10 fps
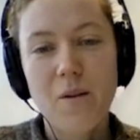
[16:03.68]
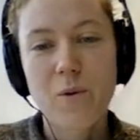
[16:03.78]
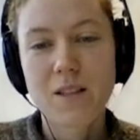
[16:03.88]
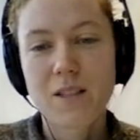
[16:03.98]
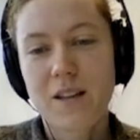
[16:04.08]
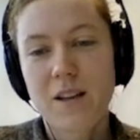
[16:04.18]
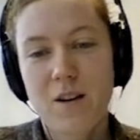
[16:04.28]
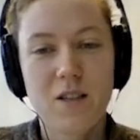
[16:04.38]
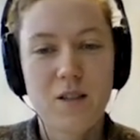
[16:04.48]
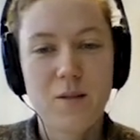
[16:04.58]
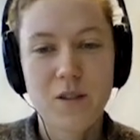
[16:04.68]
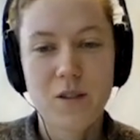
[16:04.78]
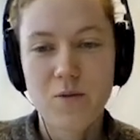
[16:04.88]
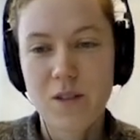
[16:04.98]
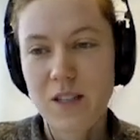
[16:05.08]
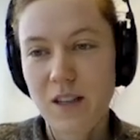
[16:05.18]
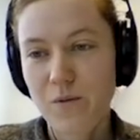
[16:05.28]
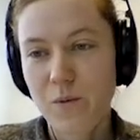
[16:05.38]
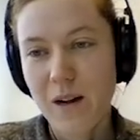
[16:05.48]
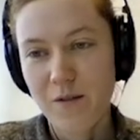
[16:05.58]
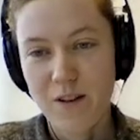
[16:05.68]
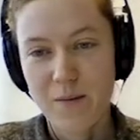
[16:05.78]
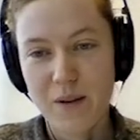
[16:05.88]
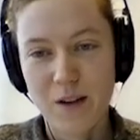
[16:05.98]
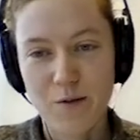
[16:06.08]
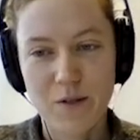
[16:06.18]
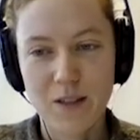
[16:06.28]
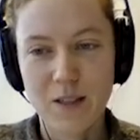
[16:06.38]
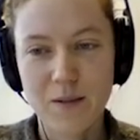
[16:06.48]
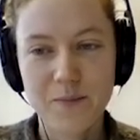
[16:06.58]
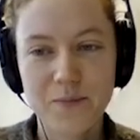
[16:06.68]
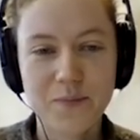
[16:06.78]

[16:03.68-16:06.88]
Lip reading: once their customers receive welfare benefits.